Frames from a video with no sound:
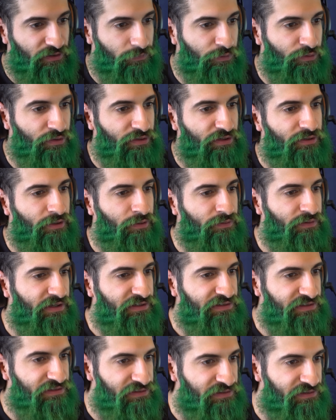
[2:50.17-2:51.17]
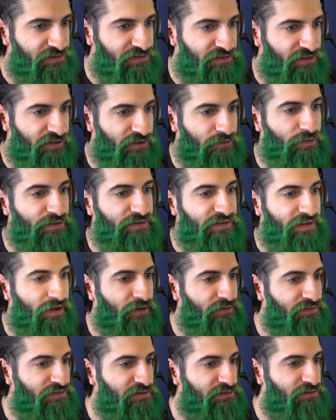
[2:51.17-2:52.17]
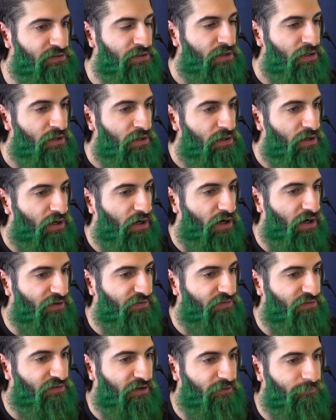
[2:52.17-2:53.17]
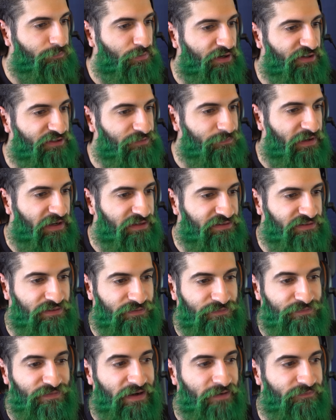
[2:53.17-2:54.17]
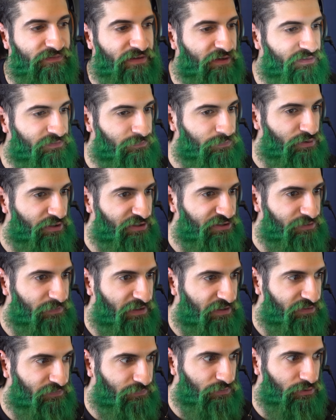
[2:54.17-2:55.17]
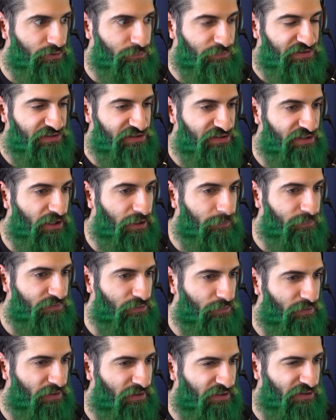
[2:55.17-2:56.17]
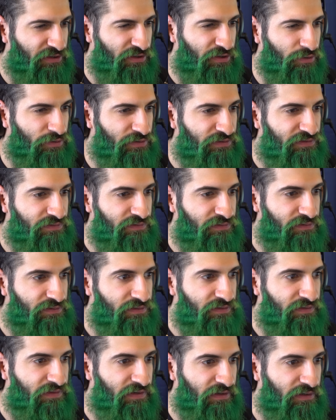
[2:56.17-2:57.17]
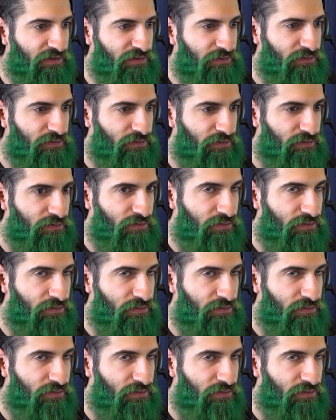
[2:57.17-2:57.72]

community donations and then three thousand uh, Scuff price match and a five thousand price match from Skype. So we're like thirteen?